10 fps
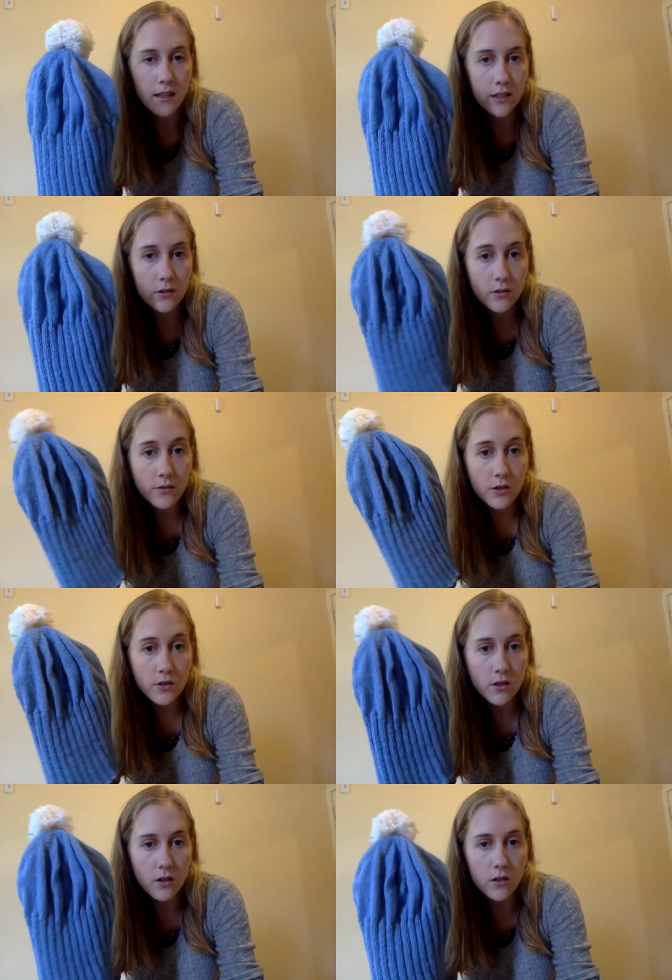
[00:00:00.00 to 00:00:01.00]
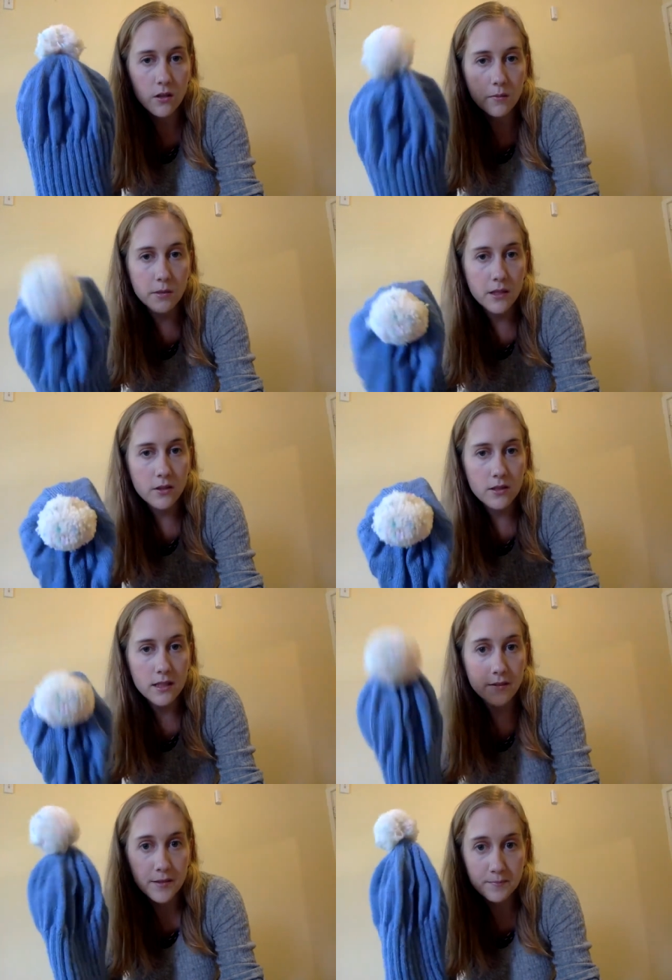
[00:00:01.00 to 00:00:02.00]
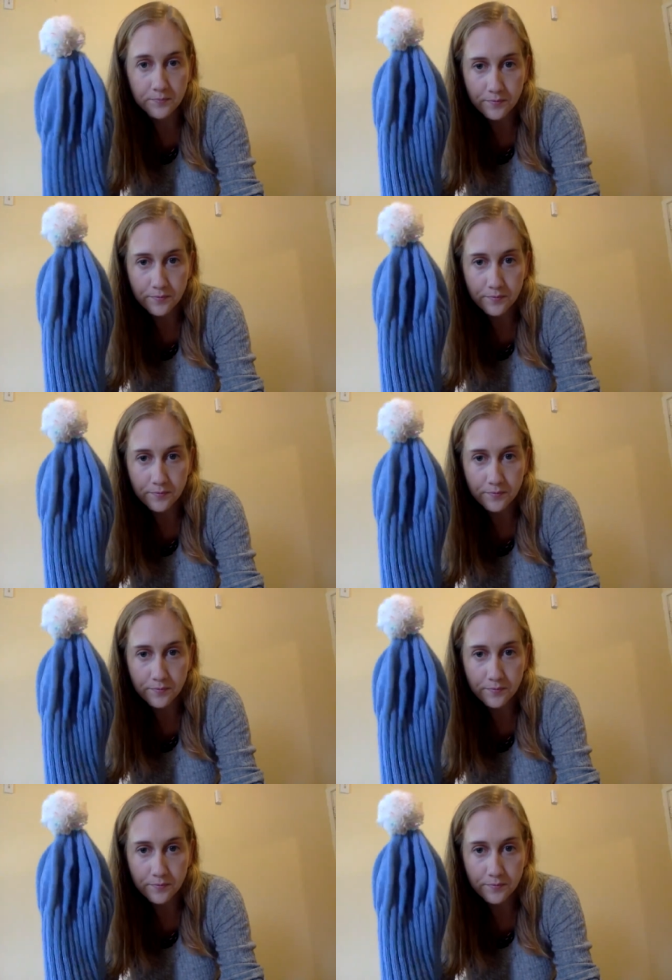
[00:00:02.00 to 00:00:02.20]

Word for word: I could have used the whole lot, but I got sick of it.